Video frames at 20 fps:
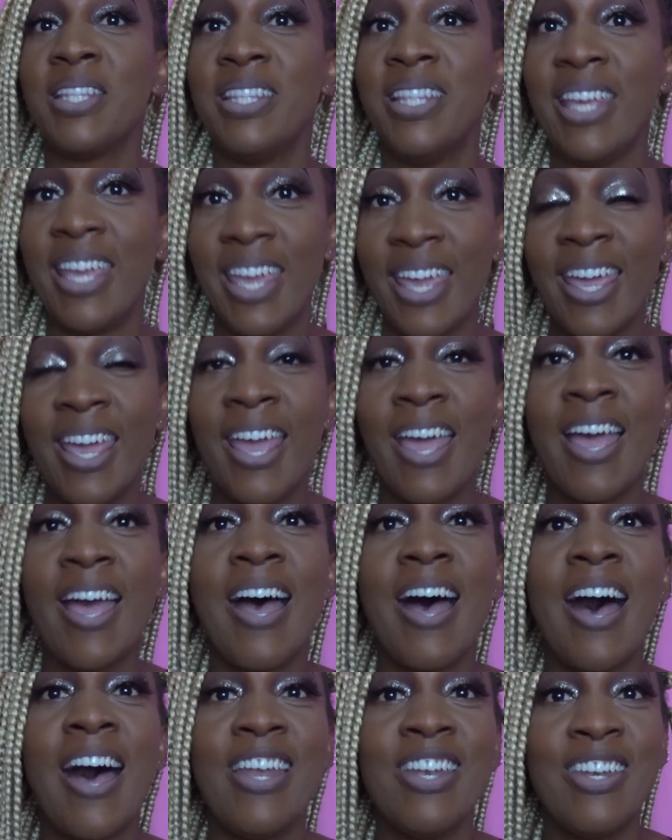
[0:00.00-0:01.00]
They
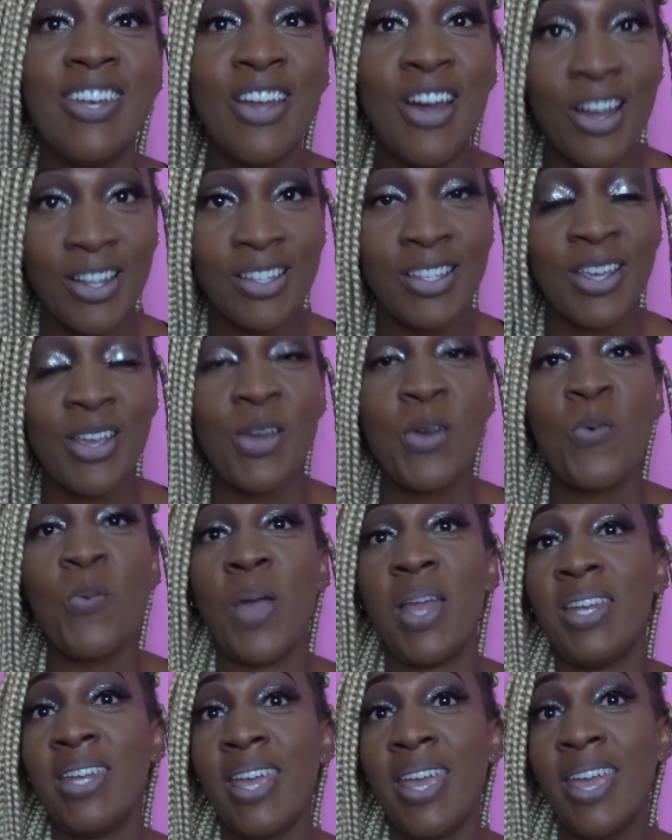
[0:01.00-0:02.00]
are not.
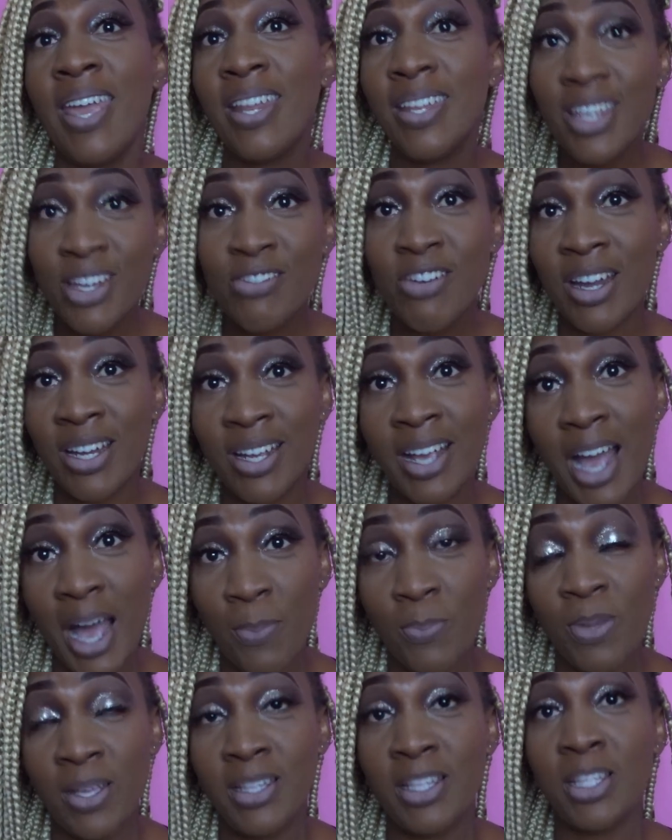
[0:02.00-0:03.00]
When they hit the red
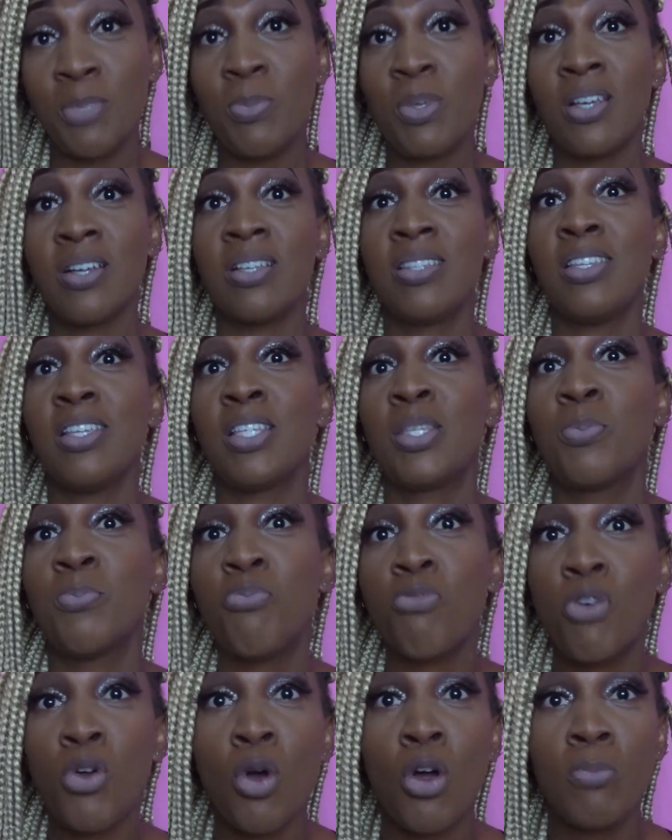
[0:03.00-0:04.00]
carpet, it's because they
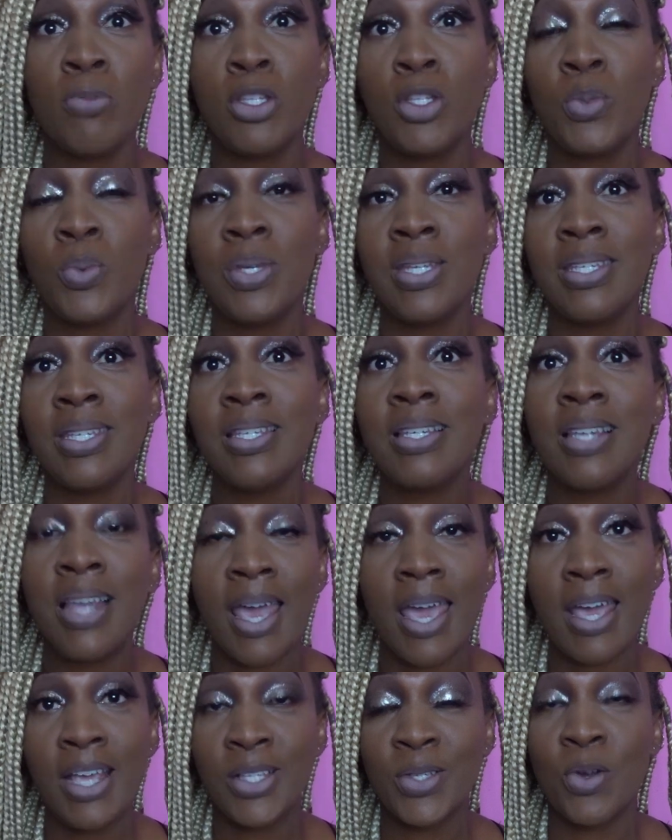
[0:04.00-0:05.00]
spray all between the
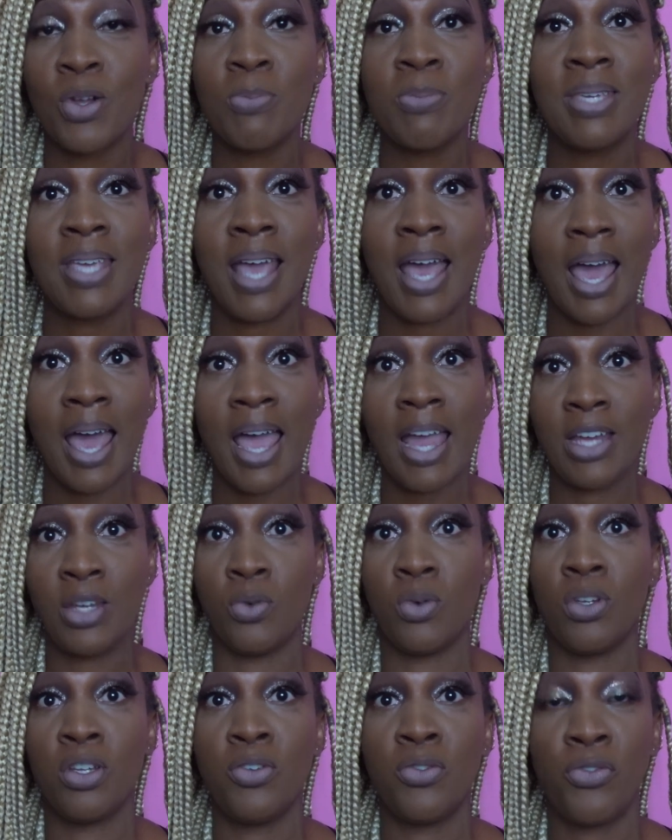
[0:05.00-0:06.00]
legs, all behind,
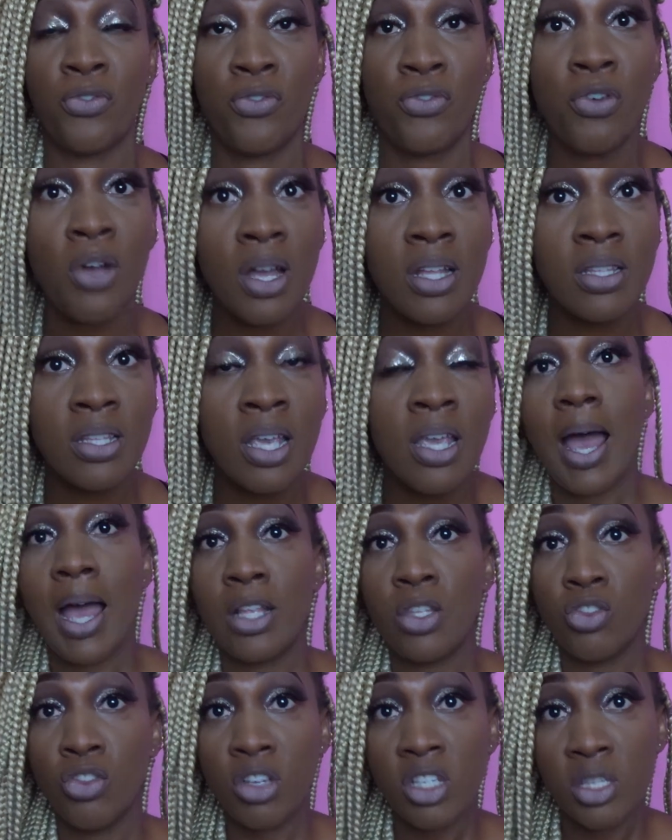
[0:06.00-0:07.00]
all in front.
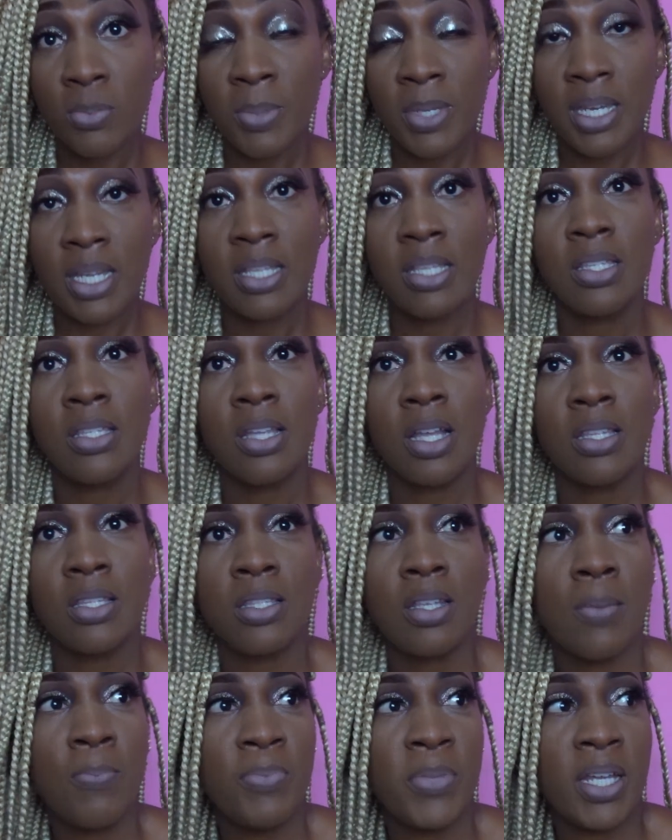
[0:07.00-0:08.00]
And trust me, this is not
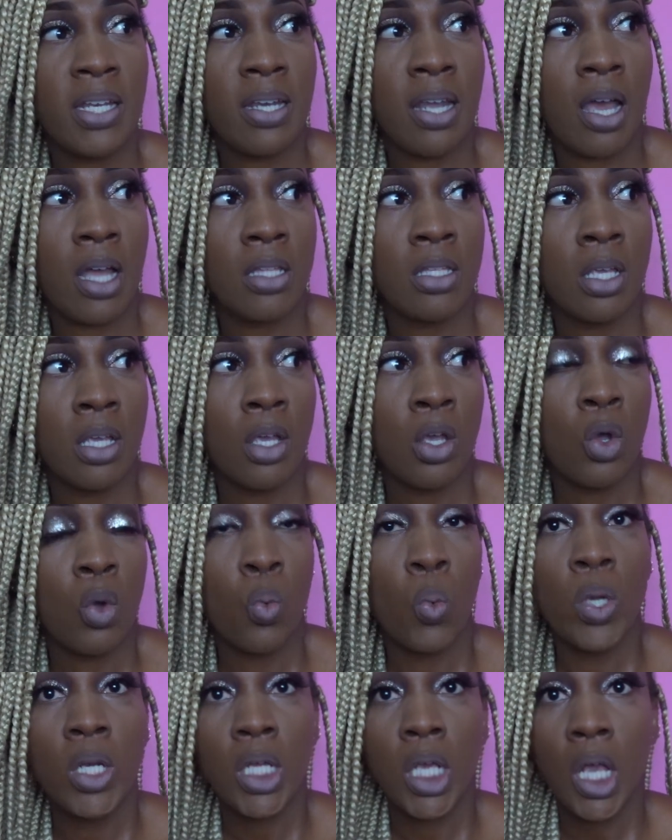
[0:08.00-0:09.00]
something that
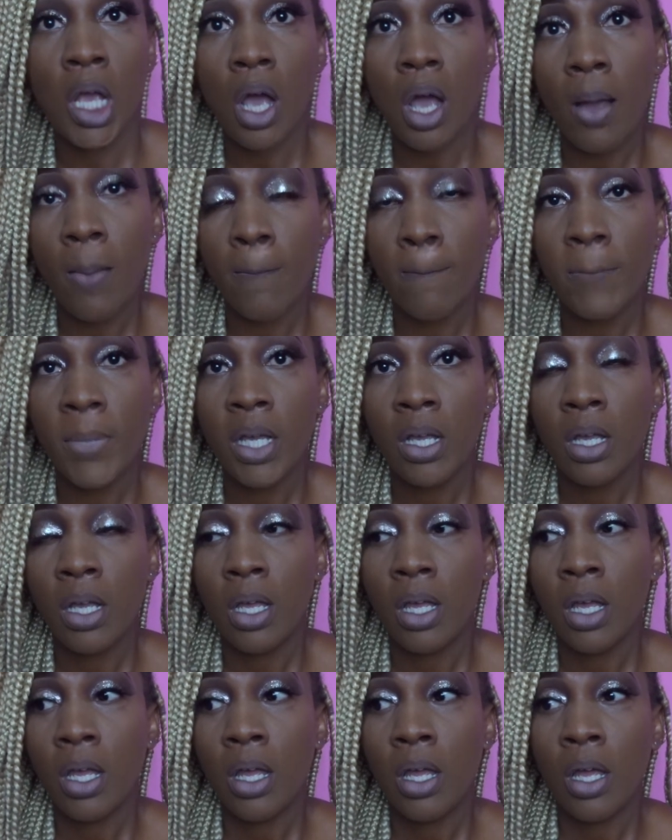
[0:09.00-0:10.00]
would come
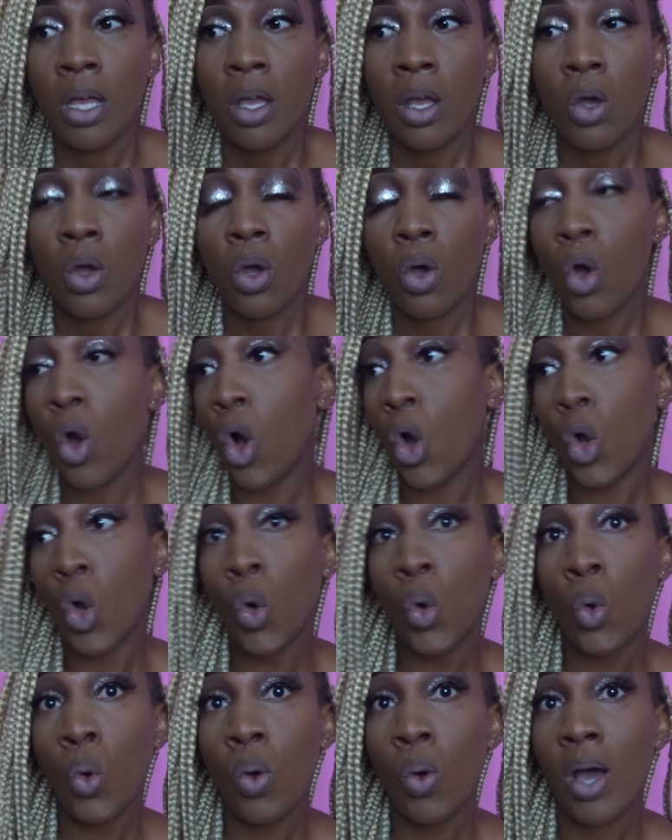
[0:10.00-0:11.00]
or
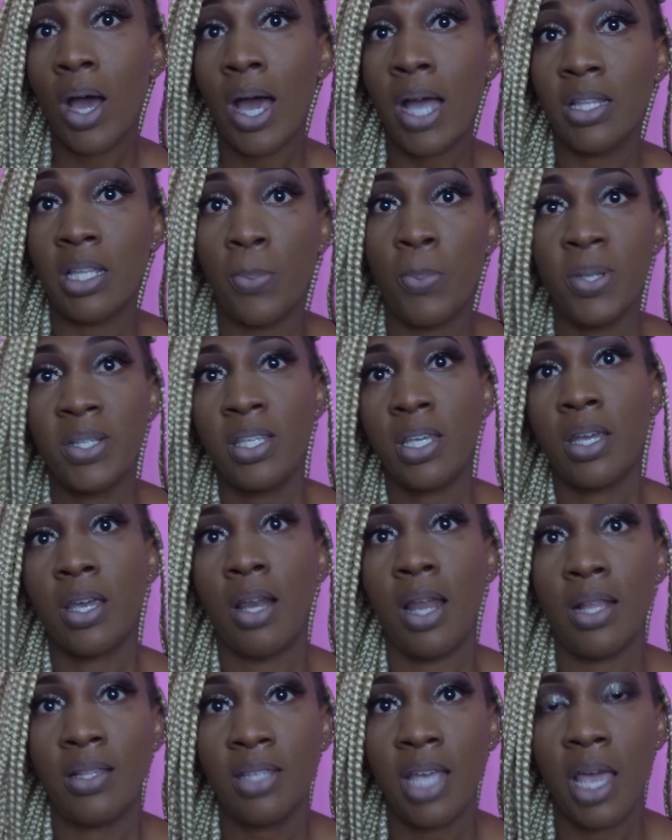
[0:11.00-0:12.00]
go at a
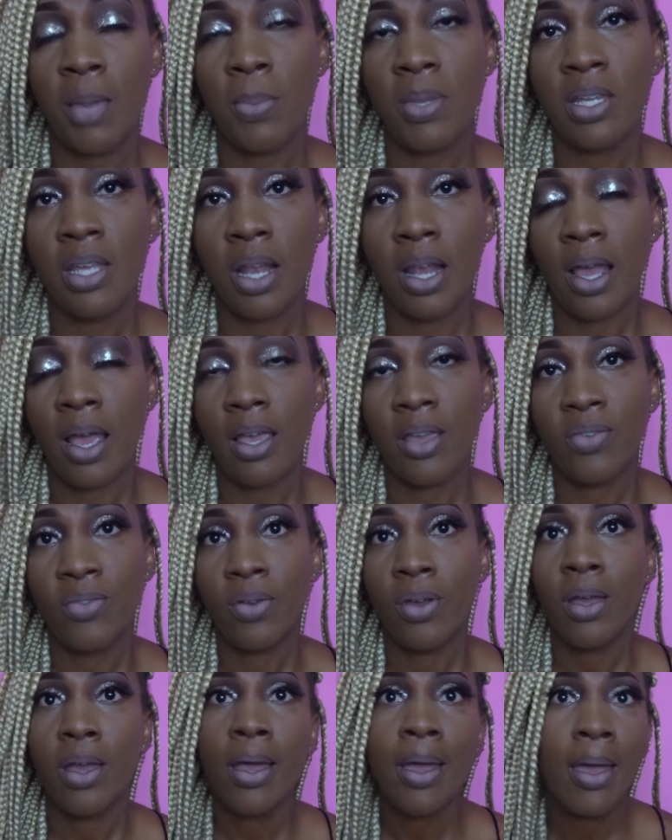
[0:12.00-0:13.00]
particular time in your
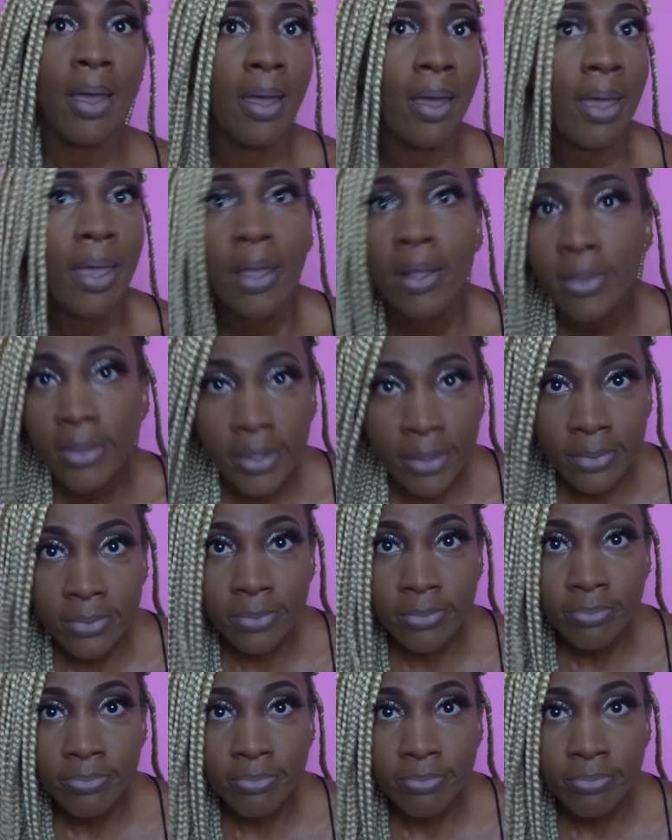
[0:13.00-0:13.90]
life. Hell no.